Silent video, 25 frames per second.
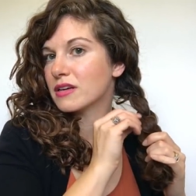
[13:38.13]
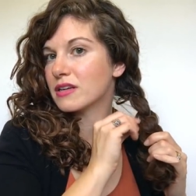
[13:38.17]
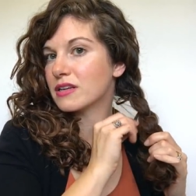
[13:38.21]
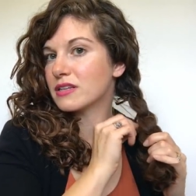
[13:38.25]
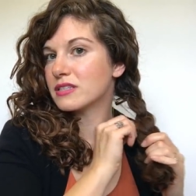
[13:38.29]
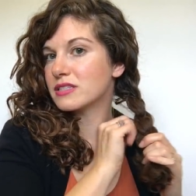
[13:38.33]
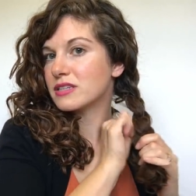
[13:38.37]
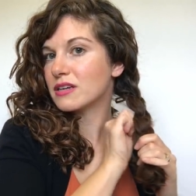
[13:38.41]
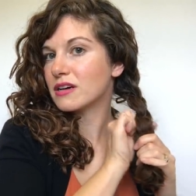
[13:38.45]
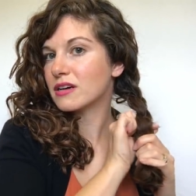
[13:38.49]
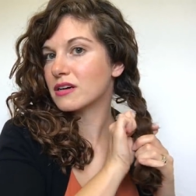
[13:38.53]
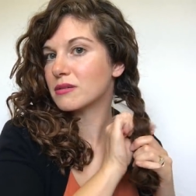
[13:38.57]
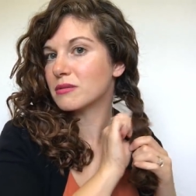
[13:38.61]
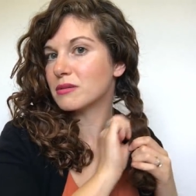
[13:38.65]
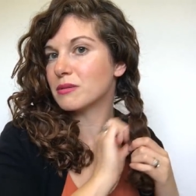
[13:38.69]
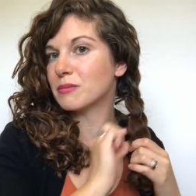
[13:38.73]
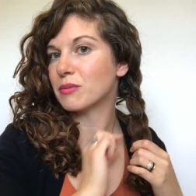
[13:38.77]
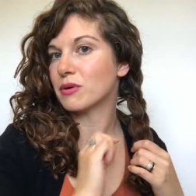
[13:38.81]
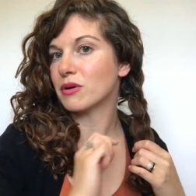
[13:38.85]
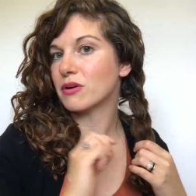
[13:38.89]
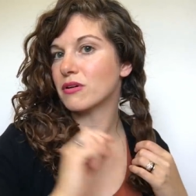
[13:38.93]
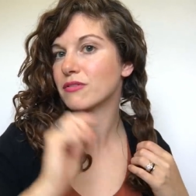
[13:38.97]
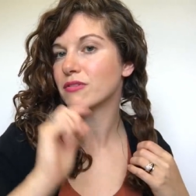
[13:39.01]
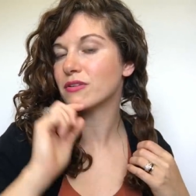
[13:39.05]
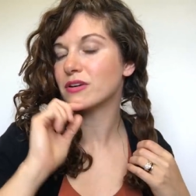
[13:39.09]
And it's not going to be
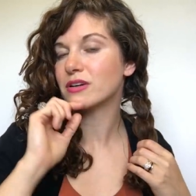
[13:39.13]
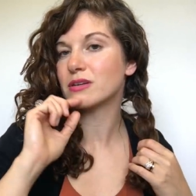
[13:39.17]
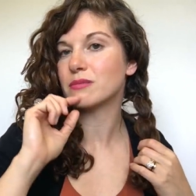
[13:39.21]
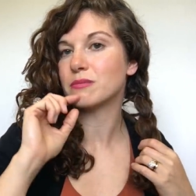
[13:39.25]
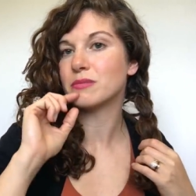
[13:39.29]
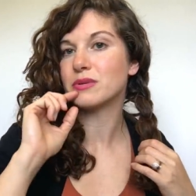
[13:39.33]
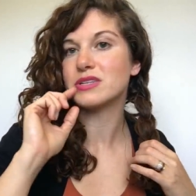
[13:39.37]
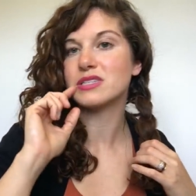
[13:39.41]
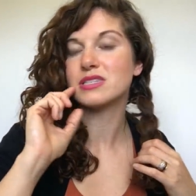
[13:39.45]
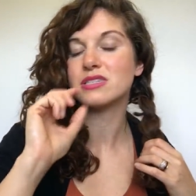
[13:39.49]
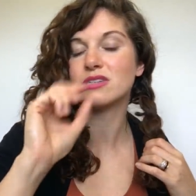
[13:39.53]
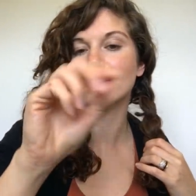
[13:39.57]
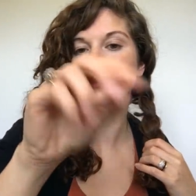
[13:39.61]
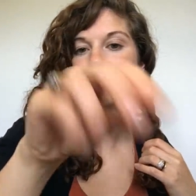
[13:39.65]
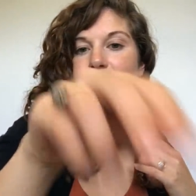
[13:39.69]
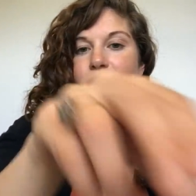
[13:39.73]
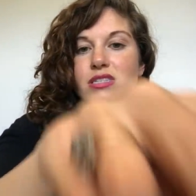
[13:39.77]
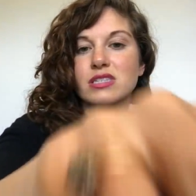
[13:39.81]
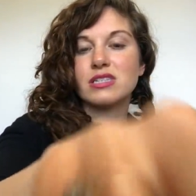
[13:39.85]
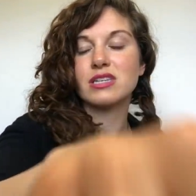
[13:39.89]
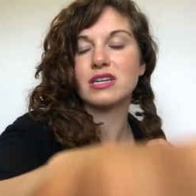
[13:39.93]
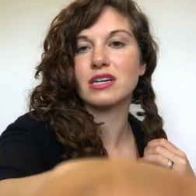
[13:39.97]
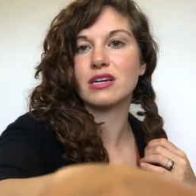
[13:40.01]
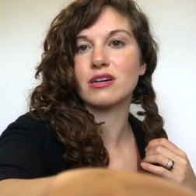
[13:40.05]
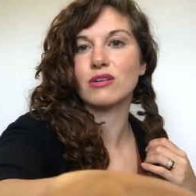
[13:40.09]
perfect, and pieces are going to
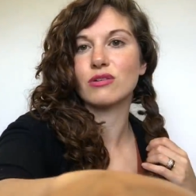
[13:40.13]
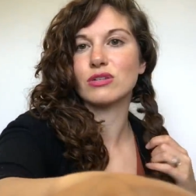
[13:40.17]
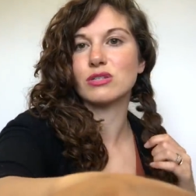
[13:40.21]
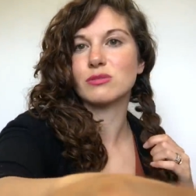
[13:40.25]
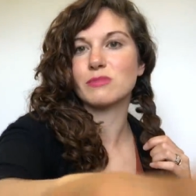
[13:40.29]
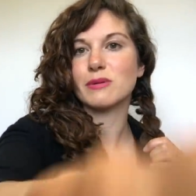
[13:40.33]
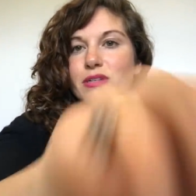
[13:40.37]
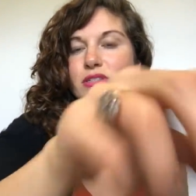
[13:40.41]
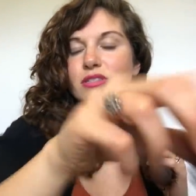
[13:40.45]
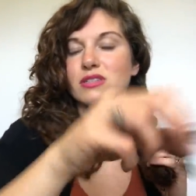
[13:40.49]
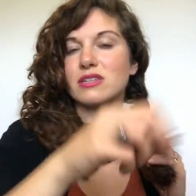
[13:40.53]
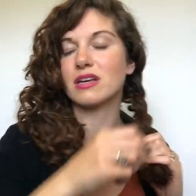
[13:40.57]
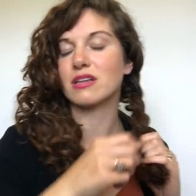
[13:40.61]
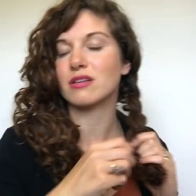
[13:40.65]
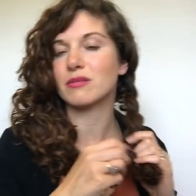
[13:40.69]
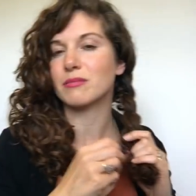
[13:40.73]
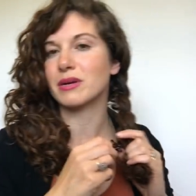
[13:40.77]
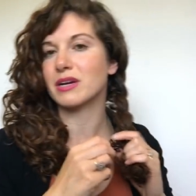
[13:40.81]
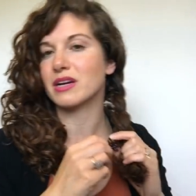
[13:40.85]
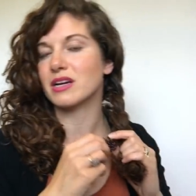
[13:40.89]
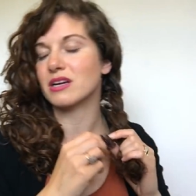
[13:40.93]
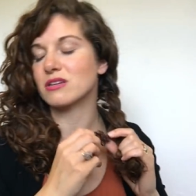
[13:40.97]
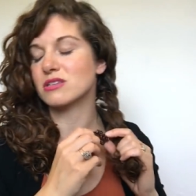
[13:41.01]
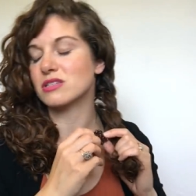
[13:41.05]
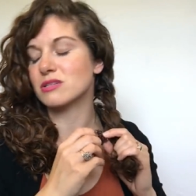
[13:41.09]
stick out, especially now that
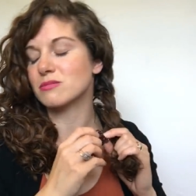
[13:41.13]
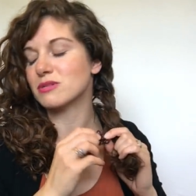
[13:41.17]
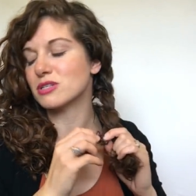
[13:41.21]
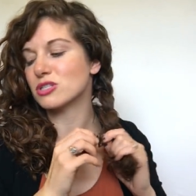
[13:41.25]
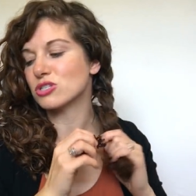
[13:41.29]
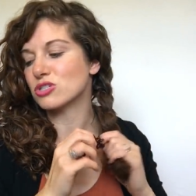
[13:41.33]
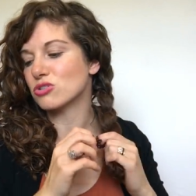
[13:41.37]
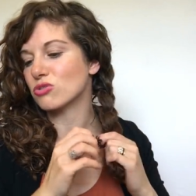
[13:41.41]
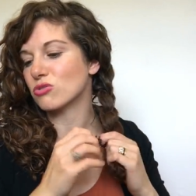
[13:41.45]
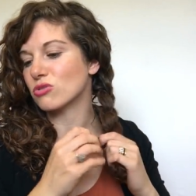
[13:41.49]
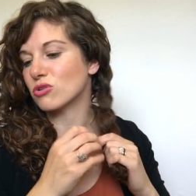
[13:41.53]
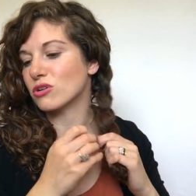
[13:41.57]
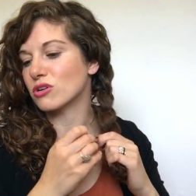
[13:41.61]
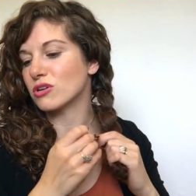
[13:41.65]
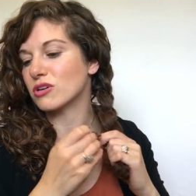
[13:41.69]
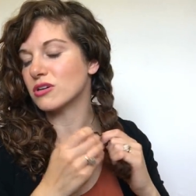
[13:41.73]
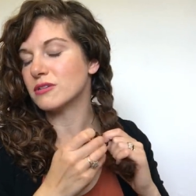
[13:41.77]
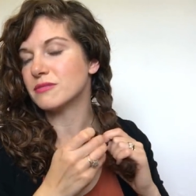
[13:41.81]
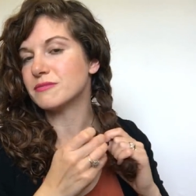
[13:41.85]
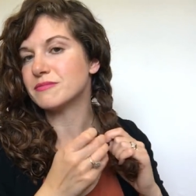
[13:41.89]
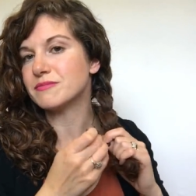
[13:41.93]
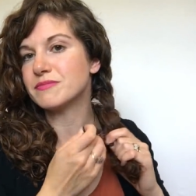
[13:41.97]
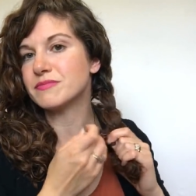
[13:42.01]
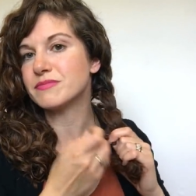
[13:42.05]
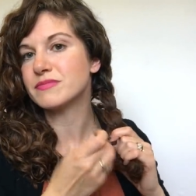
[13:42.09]
my hair is a bit shorter.